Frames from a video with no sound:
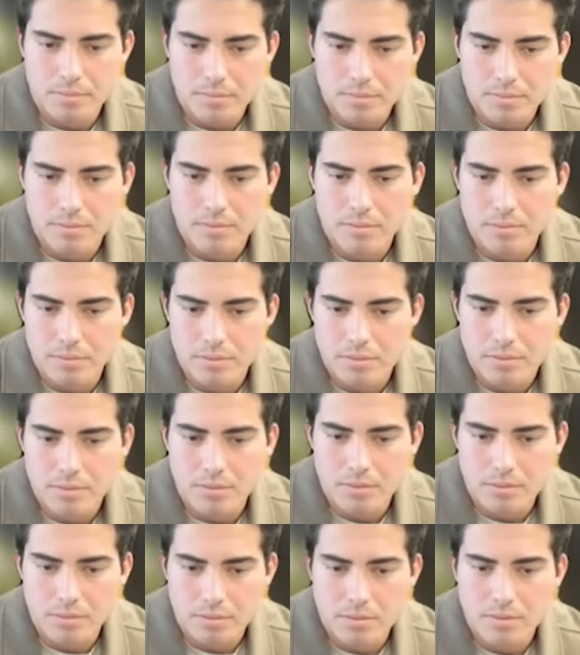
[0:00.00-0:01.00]

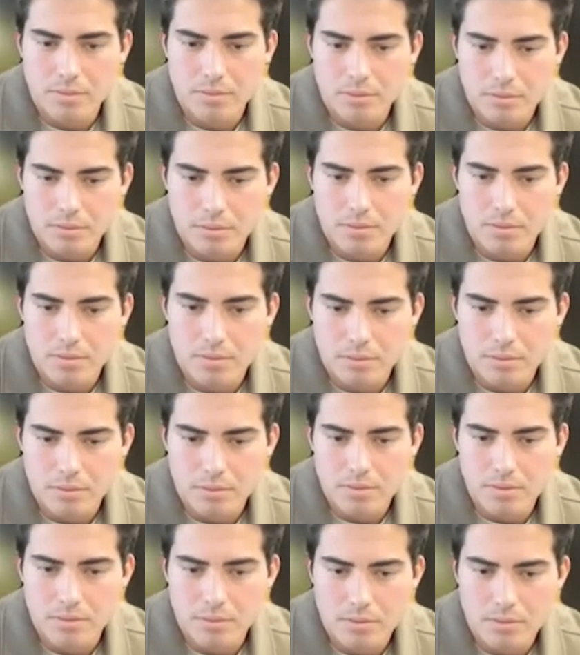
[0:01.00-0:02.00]

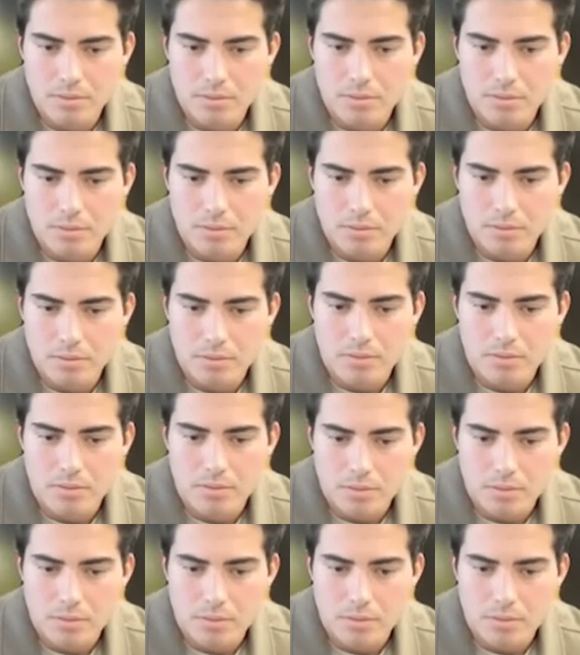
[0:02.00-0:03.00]

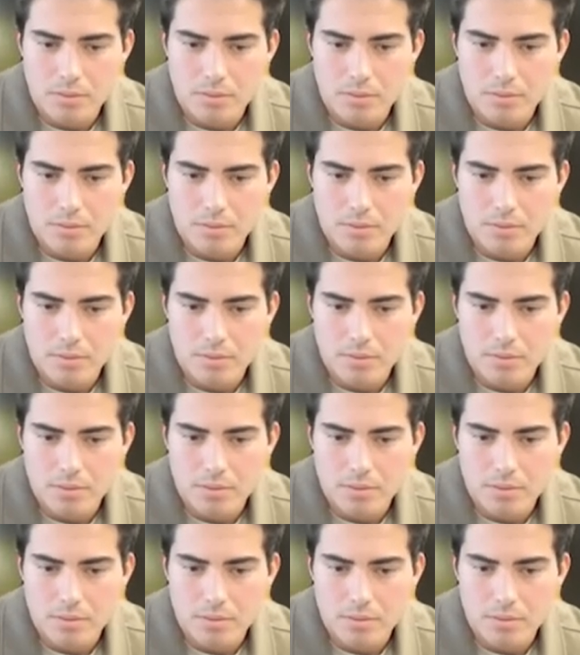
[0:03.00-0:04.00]

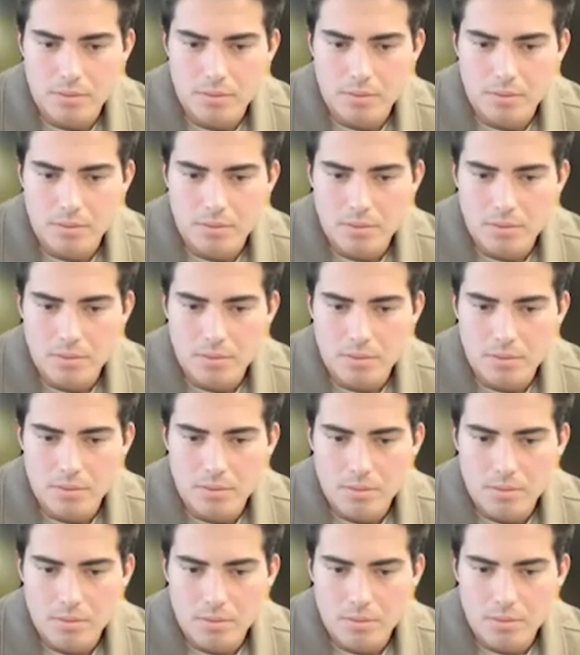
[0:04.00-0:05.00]

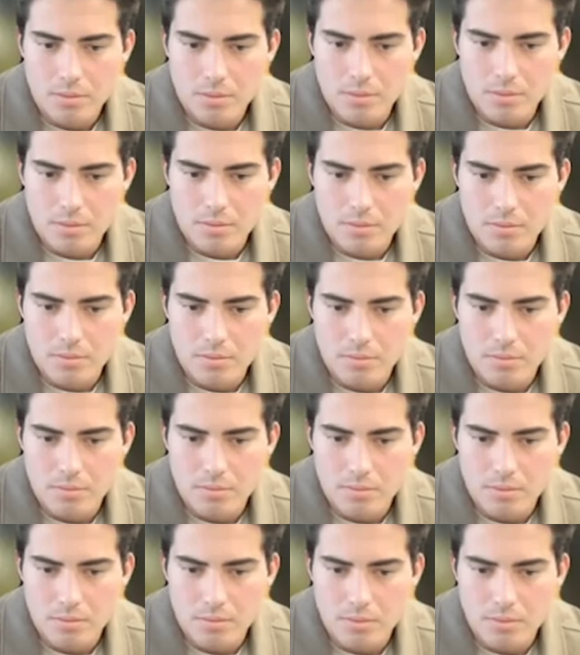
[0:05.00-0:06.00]

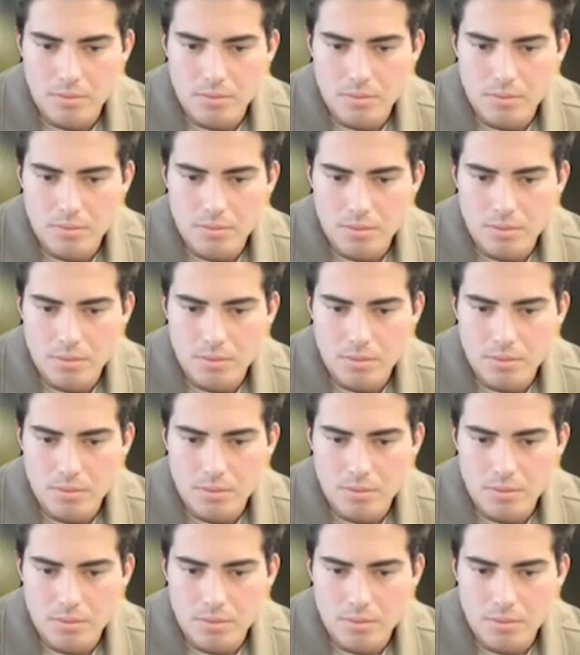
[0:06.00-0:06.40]
(silent)